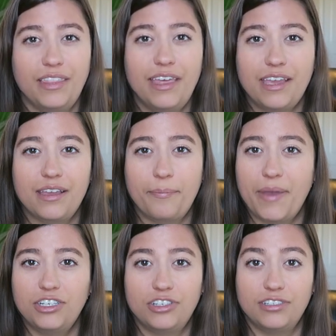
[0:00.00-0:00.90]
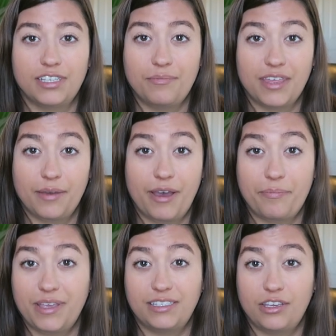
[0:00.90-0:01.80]
they mentioned something
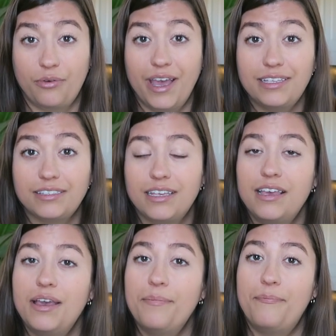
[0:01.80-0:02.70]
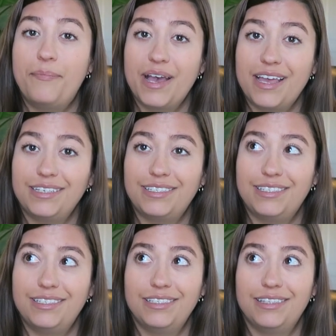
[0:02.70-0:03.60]
about P C O S, but
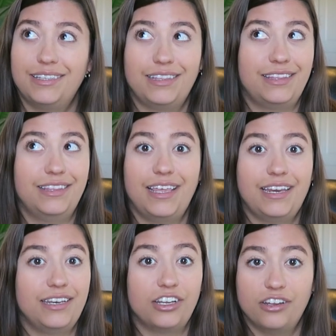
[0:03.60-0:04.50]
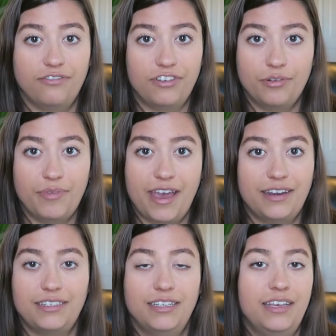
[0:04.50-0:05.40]
they didn't confirm
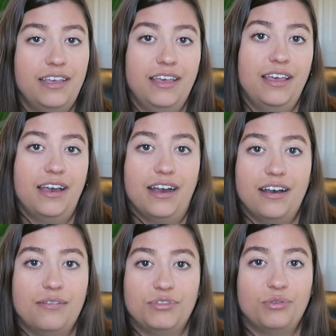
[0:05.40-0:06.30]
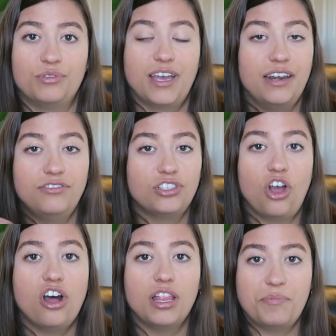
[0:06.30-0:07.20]
that. Um, so it was kind of just
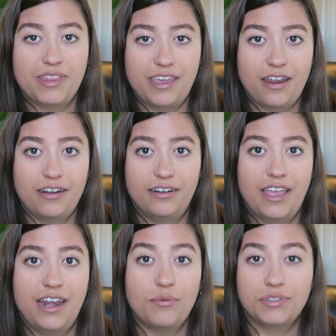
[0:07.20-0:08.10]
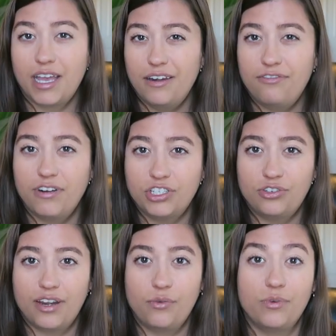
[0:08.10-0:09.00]
all up in the air, and I was kind of
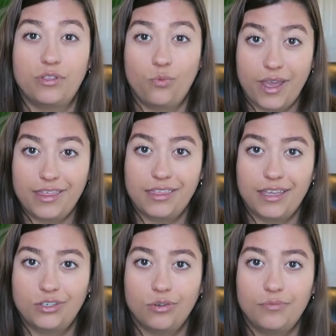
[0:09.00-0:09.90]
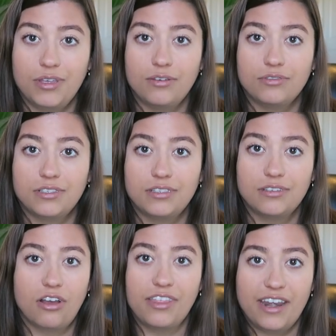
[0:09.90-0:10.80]
frustrated with the way that they told me those,
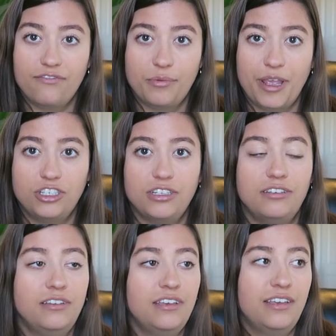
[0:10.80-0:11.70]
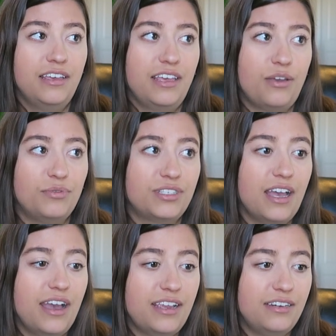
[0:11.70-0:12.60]
all that information. It was
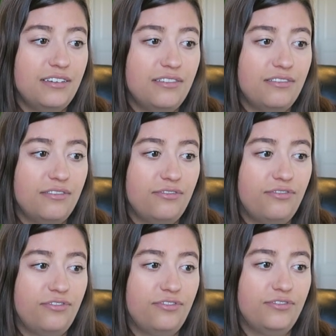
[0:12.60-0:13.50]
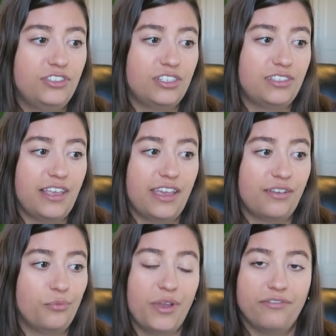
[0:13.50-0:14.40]
kind of just
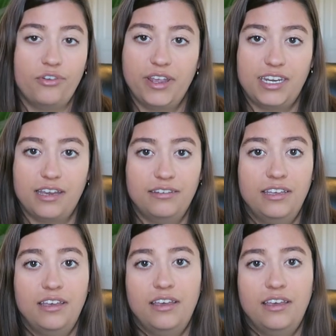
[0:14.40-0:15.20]
like, we have no idea.